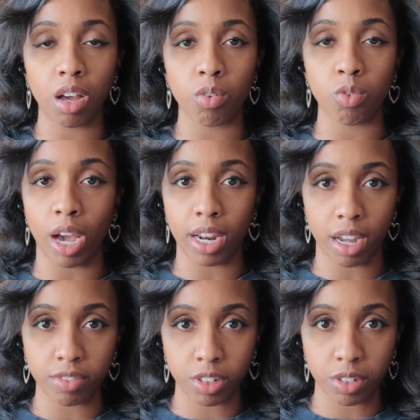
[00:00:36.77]
Right
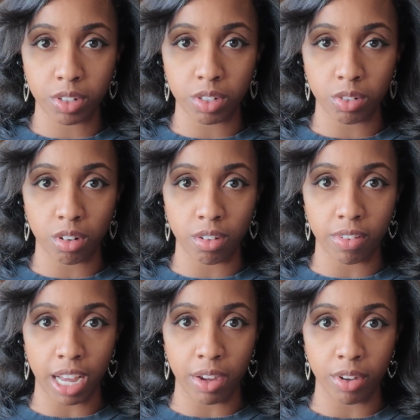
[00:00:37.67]
after
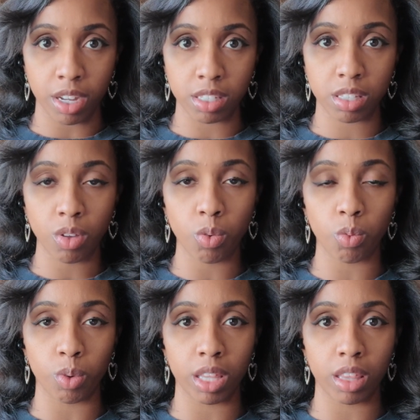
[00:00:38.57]
norovirus,
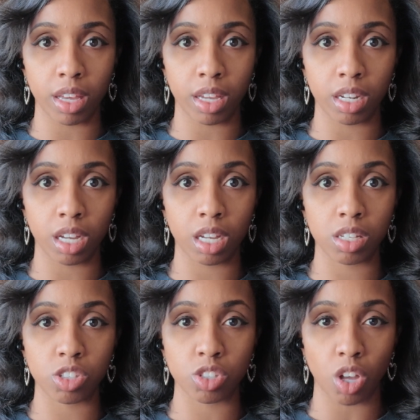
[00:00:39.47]
we then
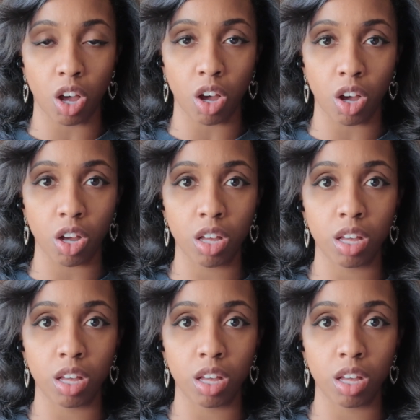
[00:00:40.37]
saw,